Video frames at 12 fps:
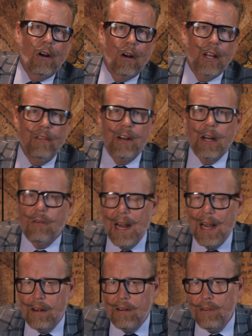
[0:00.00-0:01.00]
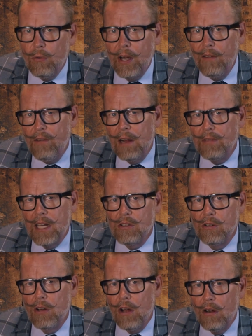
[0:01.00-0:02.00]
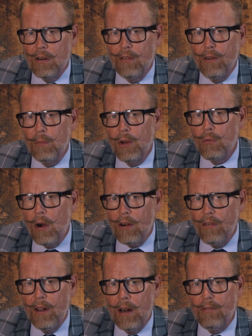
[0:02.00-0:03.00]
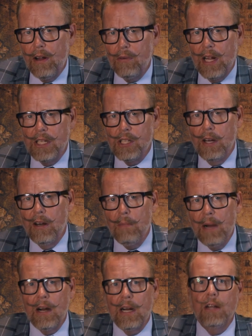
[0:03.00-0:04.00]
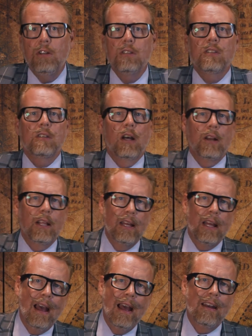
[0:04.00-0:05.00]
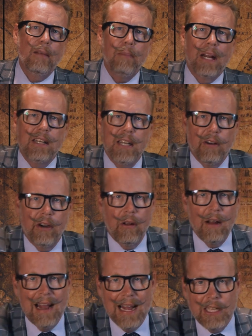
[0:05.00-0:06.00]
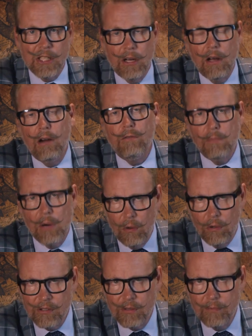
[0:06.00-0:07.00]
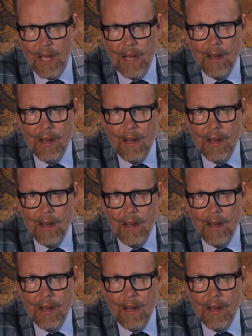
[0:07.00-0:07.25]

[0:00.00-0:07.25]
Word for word: are given a grant of $25,000 from the Rockefeller Foundation in America to study the antibacterial action of molds.